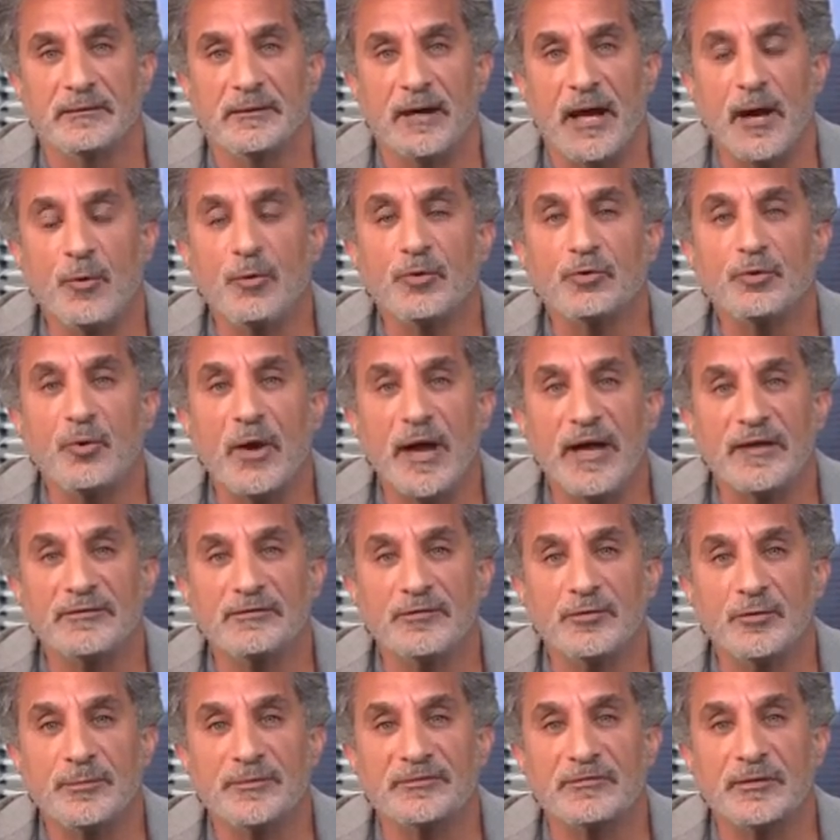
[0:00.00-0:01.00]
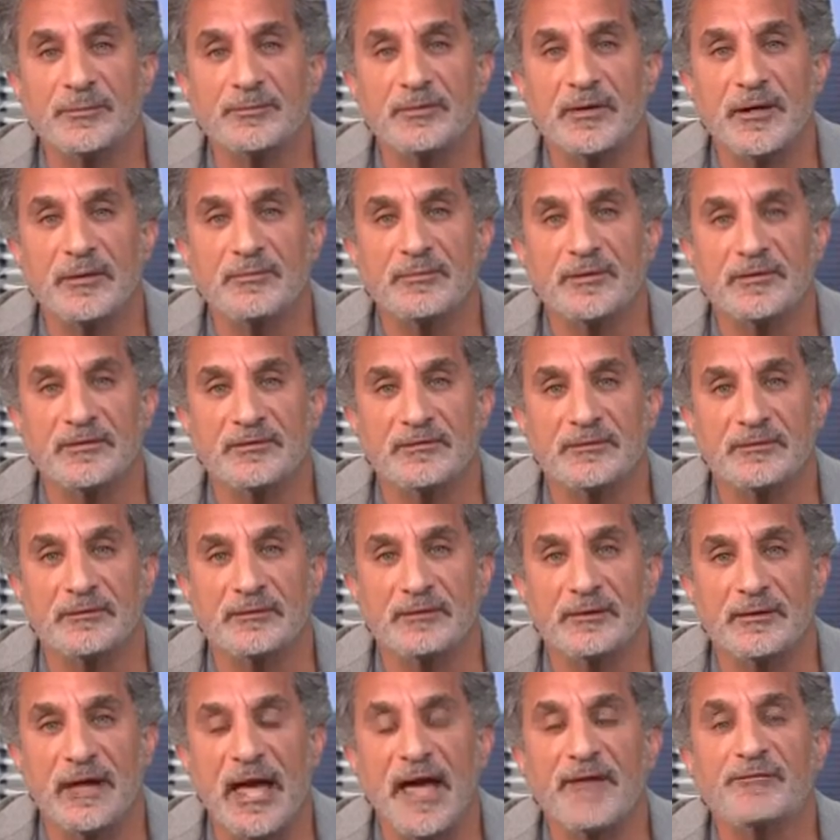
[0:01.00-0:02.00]
I want to ask you, Mr. Prime Minister,
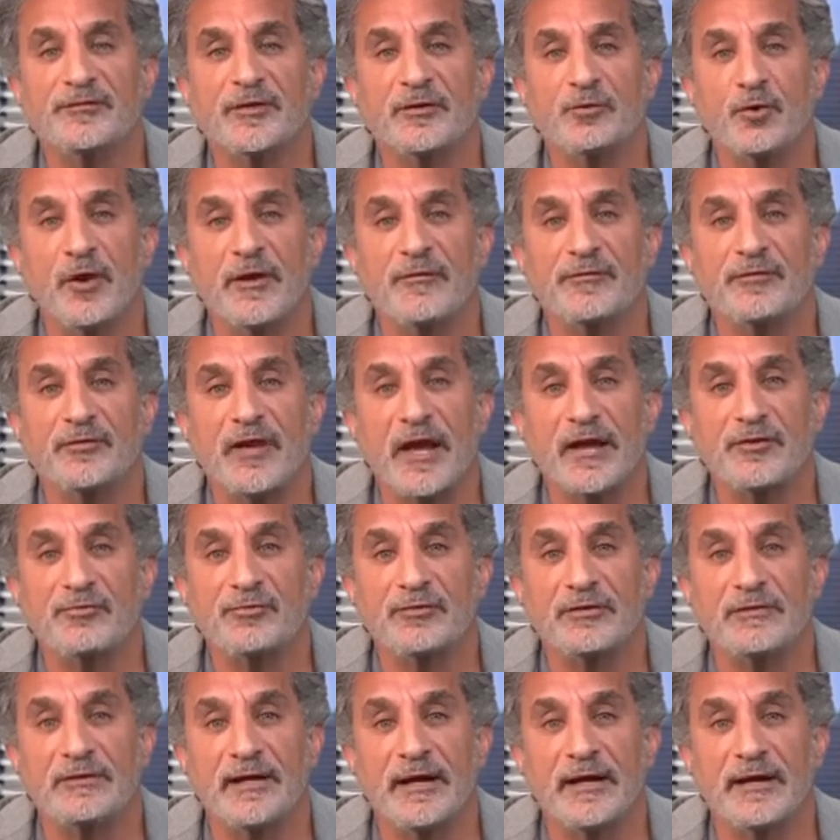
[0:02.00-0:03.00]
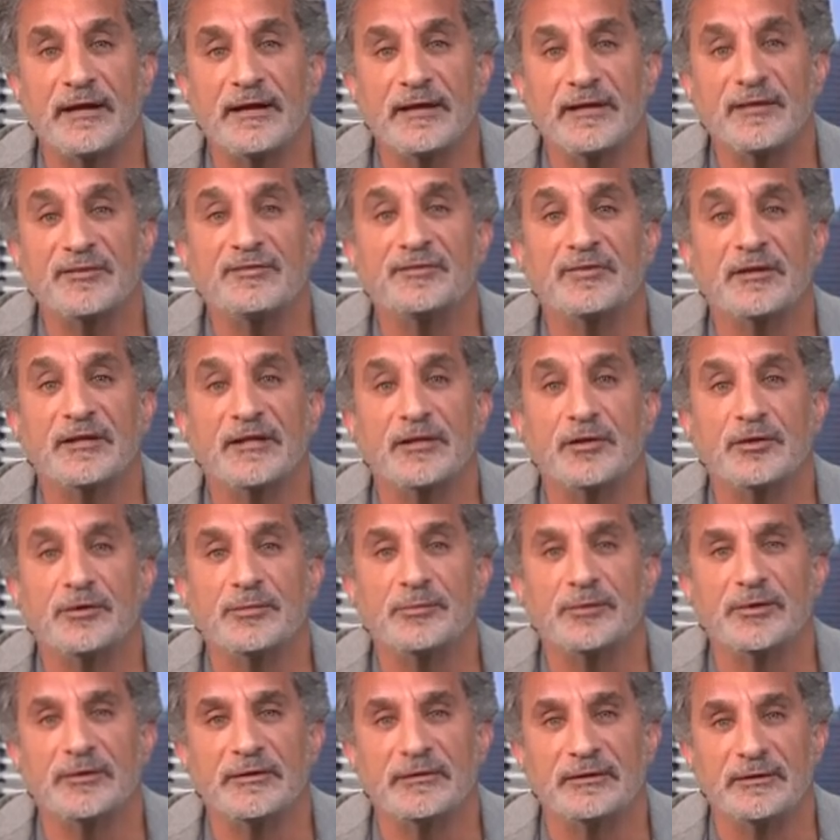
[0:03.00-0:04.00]
after you have fractured the Israeli
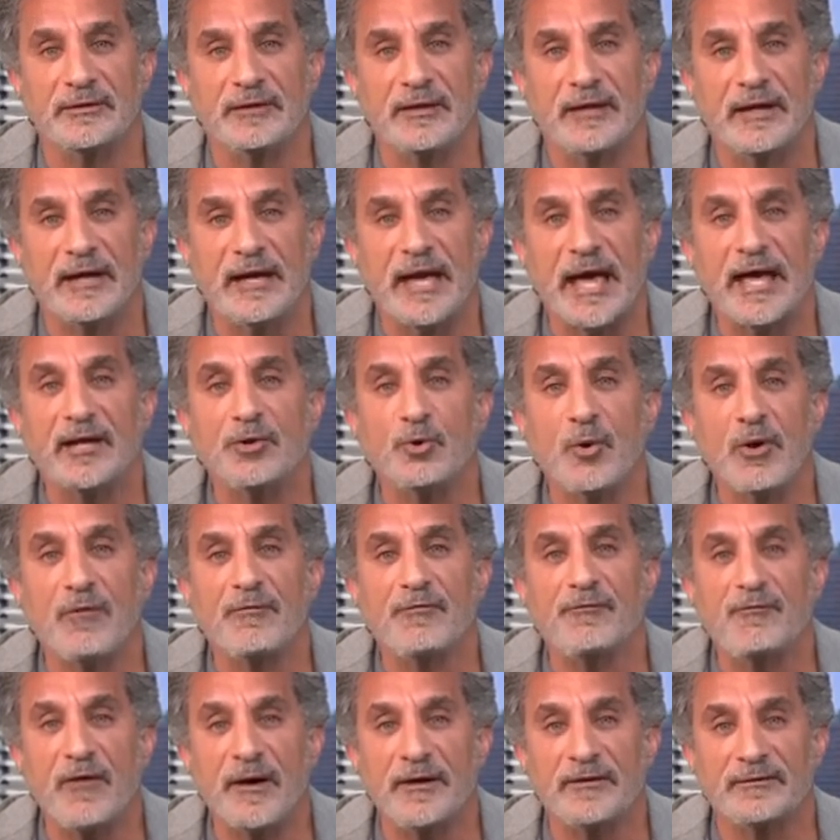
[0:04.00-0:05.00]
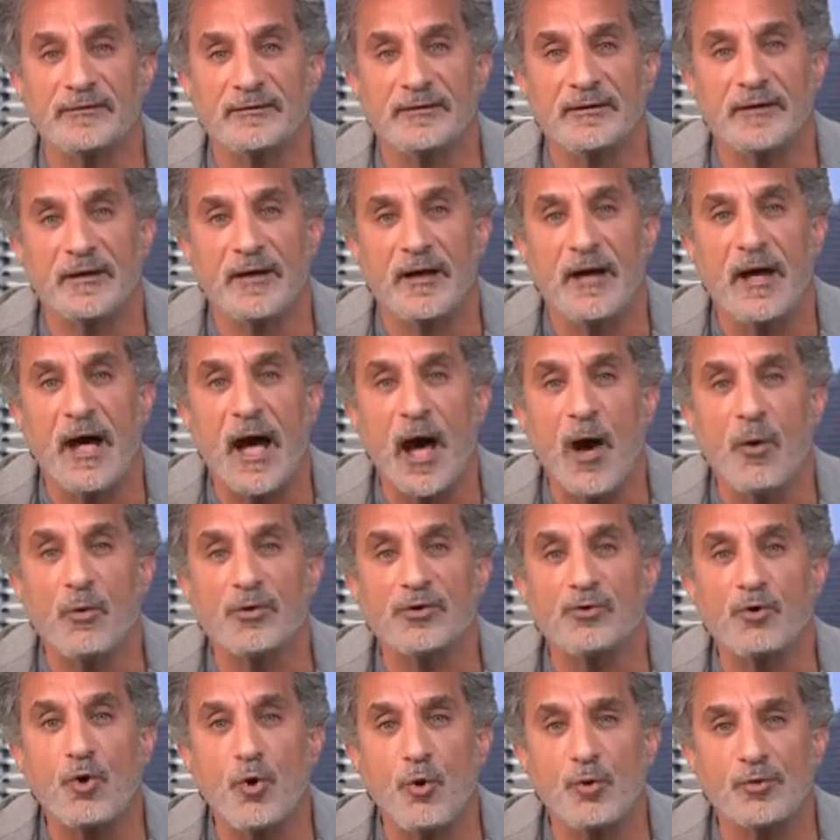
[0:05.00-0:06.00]
community and you have fucked our
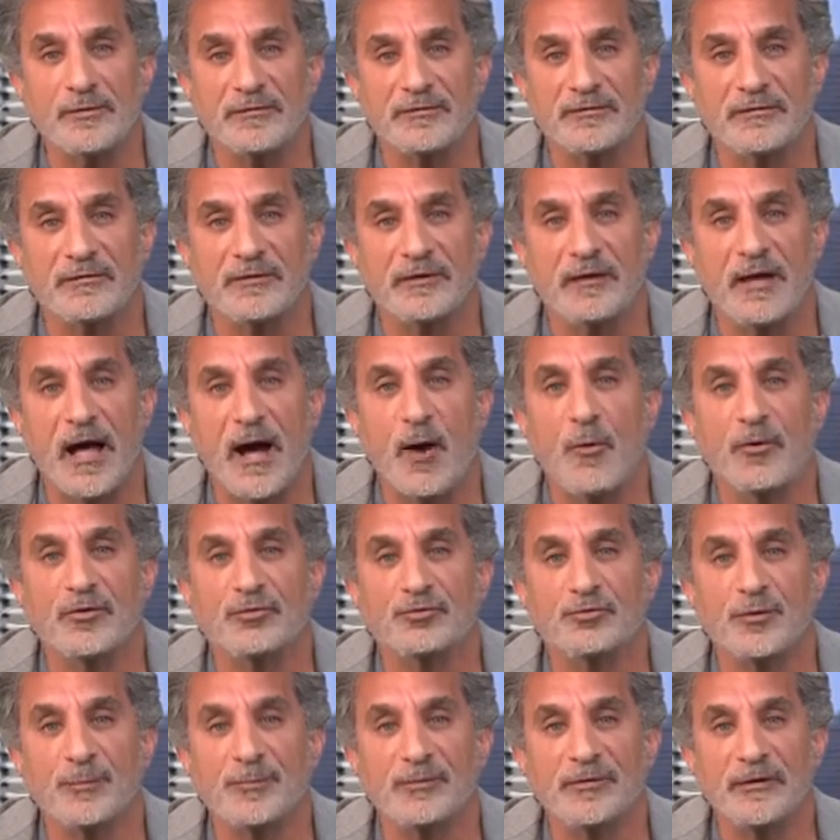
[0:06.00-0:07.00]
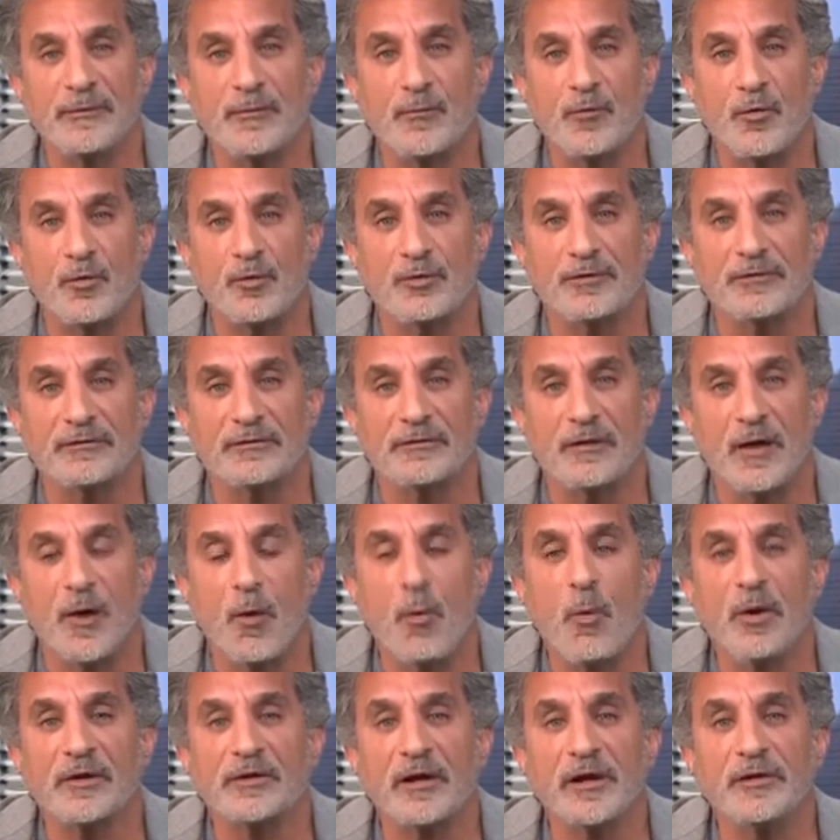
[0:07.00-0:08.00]
courts, our Supreme Courts,
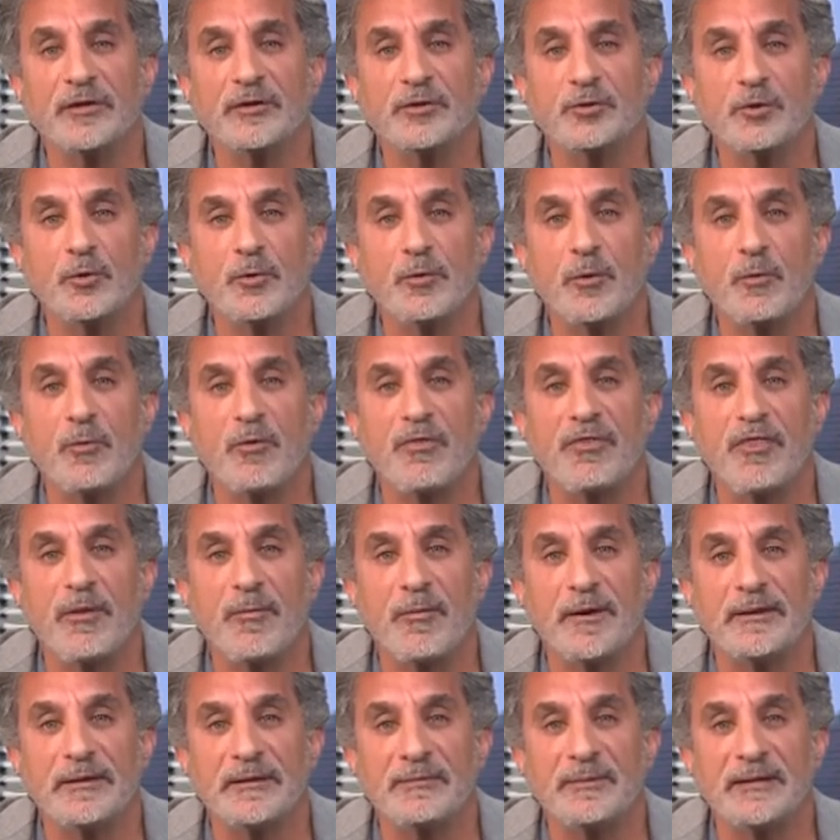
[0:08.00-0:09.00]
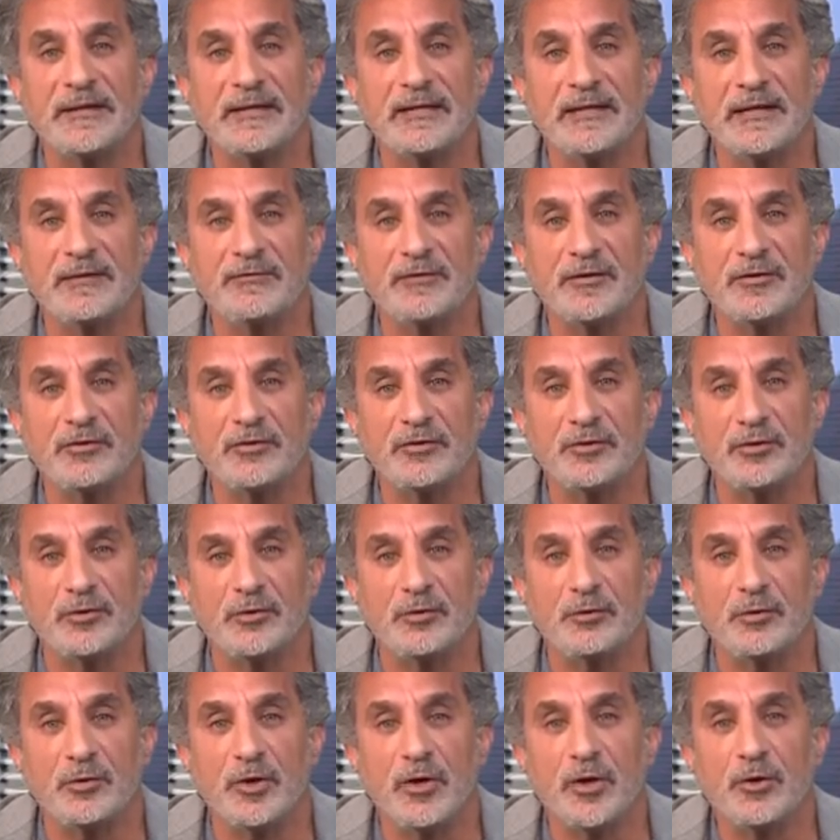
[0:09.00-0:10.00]
what are you doing with the money being given to
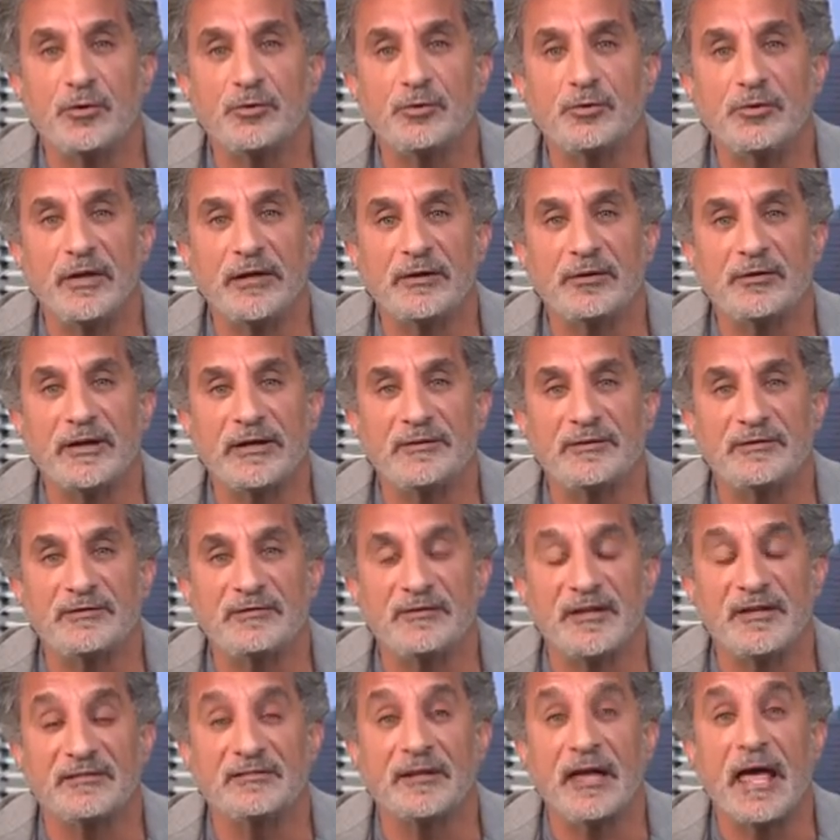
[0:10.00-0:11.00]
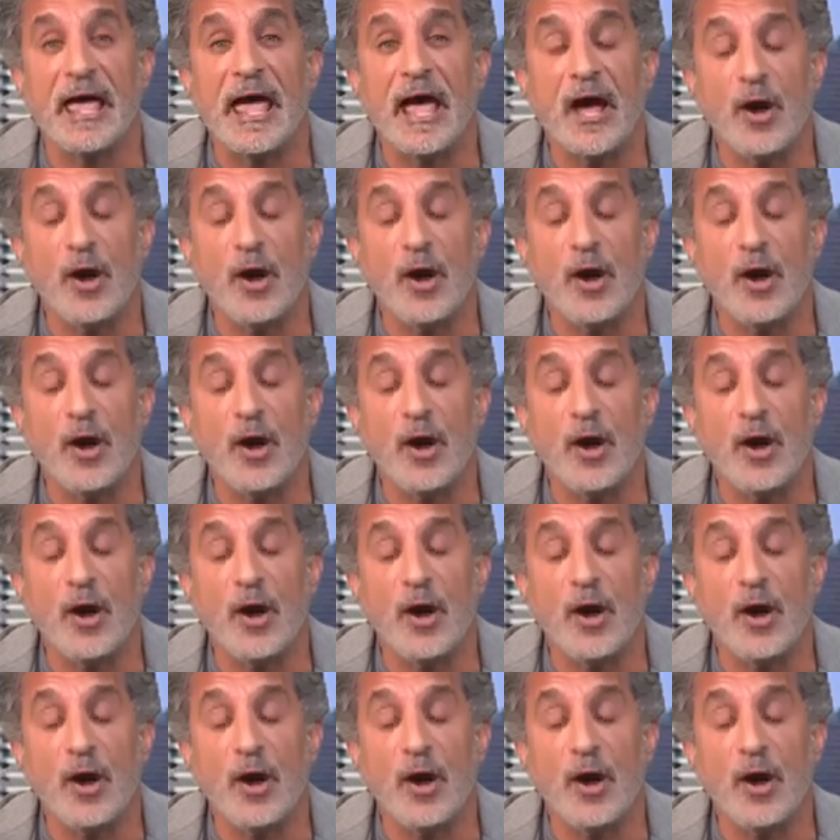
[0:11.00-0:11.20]
you, to the United States?